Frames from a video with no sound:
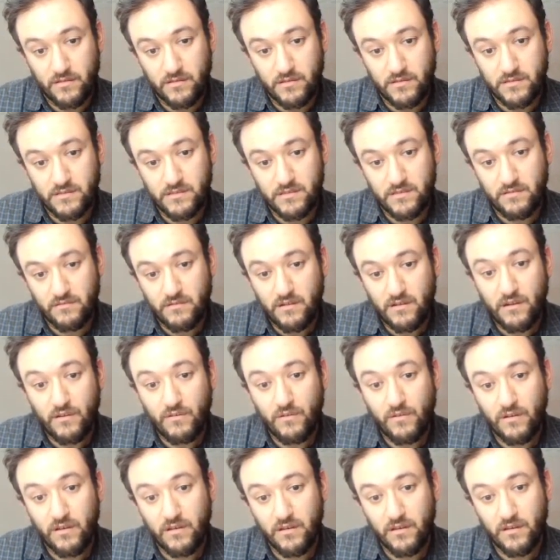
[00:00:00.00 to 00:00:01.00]
0,
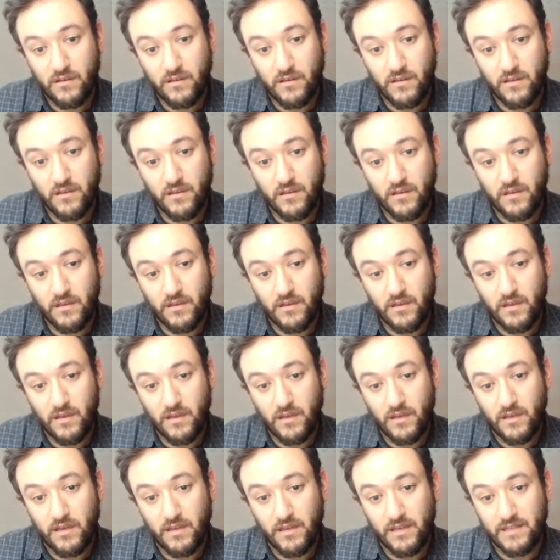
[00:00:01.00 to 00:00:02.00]

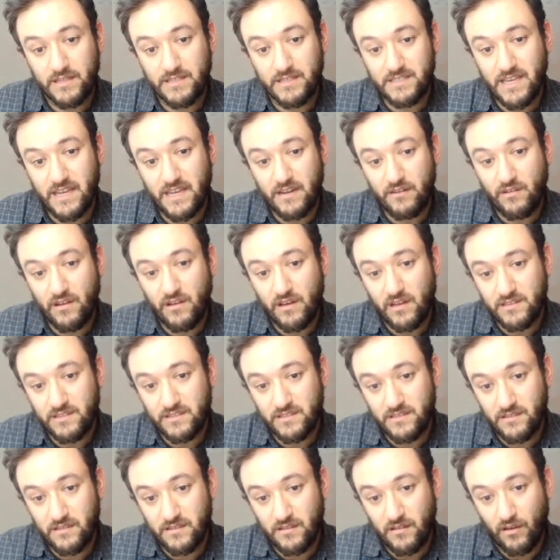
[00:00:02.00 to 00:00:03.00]
etc.,
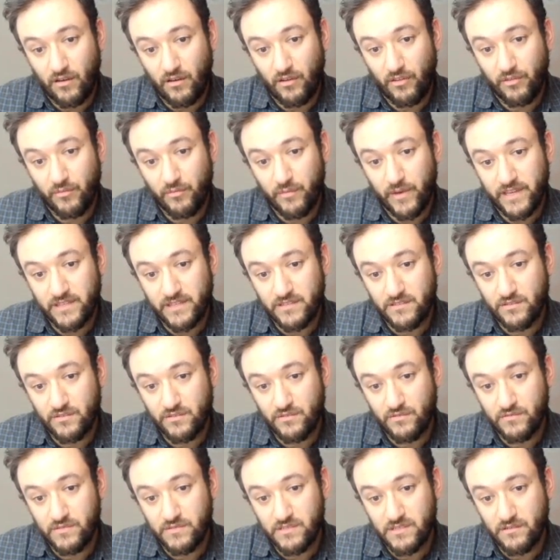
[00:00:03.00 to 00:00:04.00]
all the way
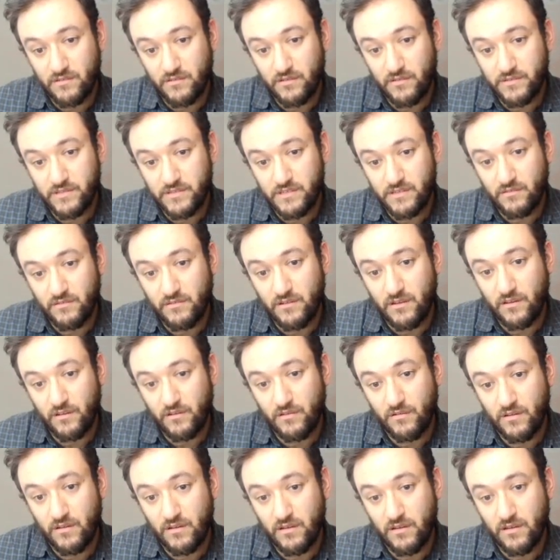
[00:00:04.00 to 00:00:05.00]
to 0,
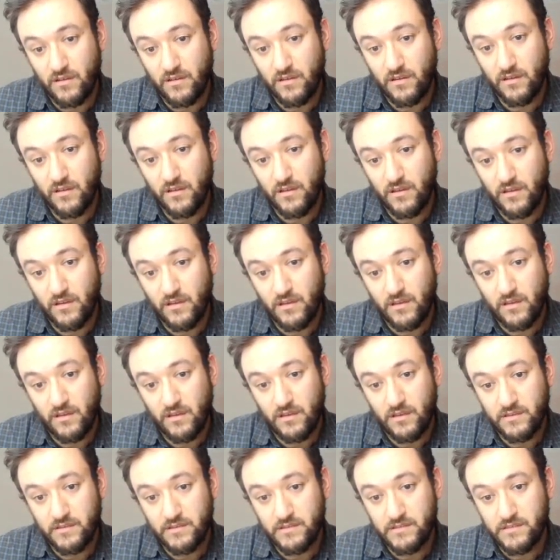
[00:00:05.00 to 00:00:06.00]
0,
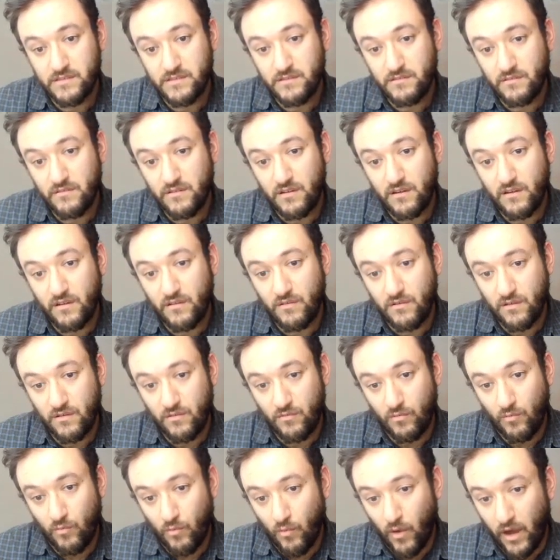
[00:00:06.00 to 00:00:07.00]
0,
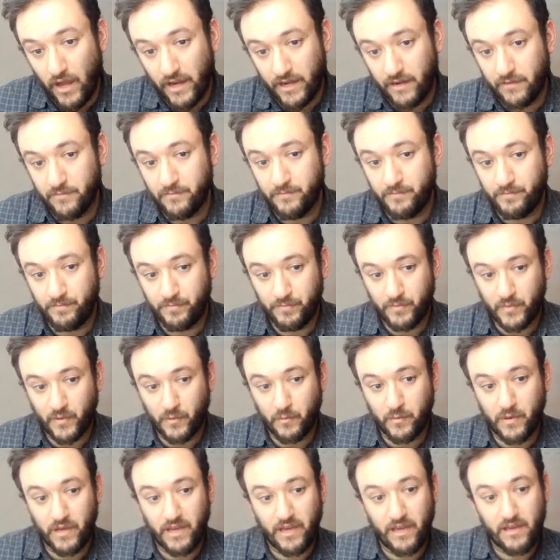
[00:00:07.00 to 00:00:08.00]
1.
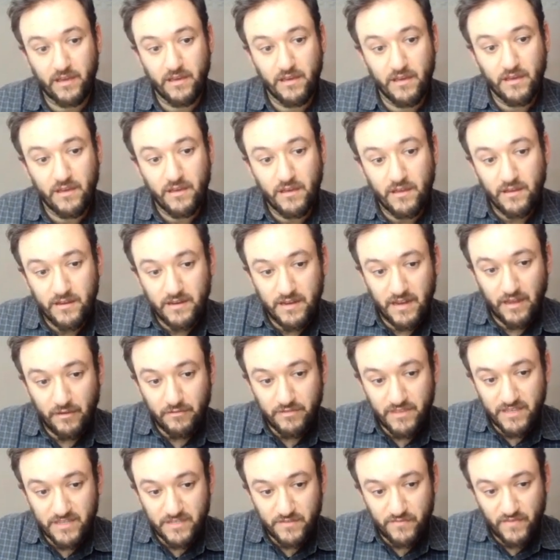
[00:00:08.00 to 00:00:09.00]
Okay? Now
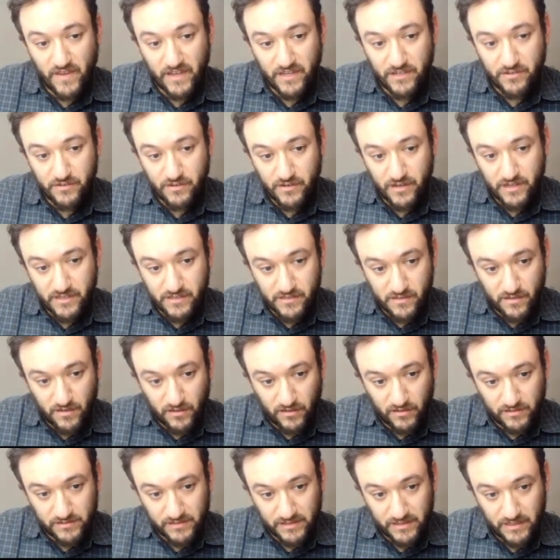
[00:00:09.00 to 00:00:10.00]
this vector is
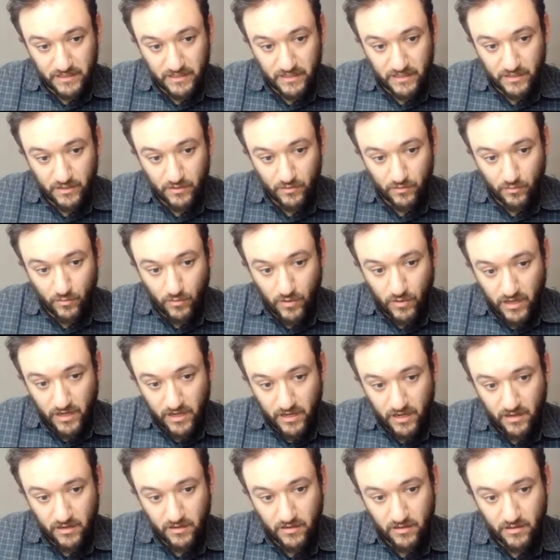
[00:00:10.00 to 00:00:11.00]
called
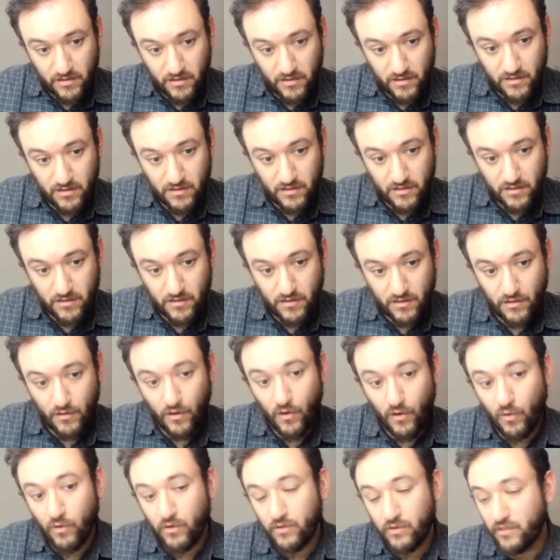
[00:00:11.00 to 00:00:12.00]
E1,
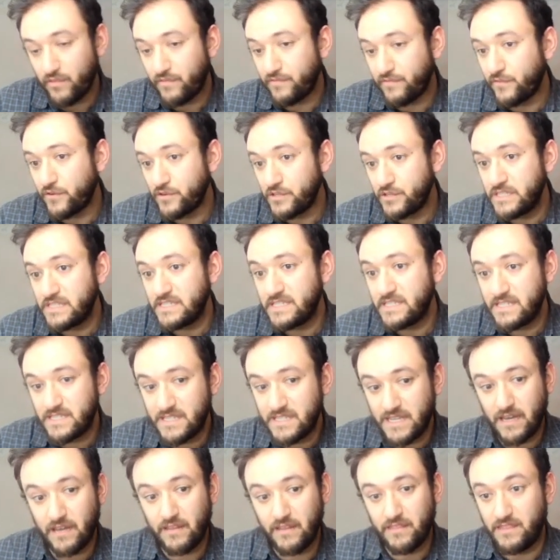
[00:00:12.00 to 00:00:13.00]
or the first
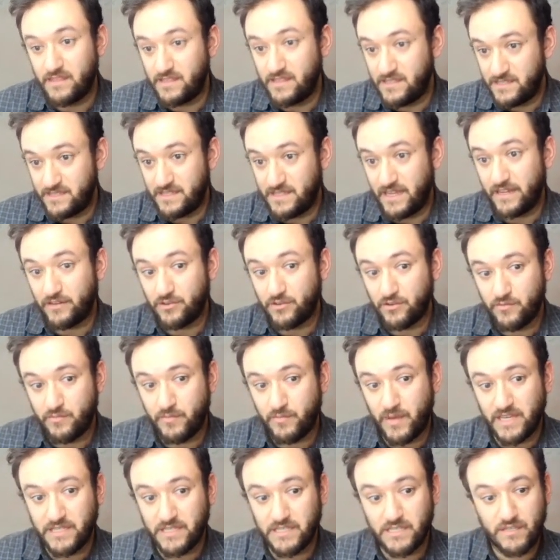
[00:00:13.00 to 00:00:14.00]
standard
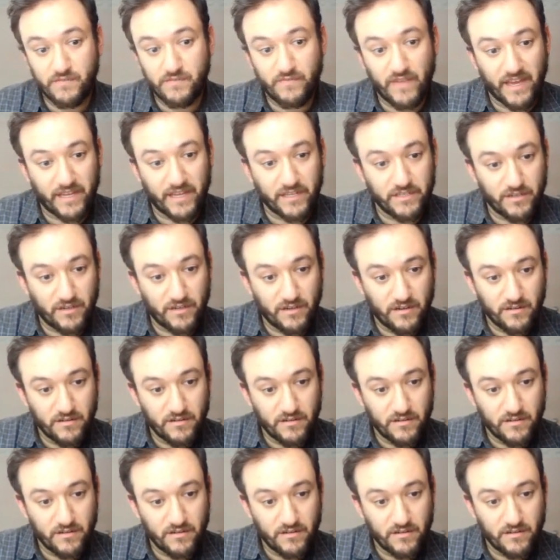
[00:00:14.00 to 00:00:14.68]
basis vector.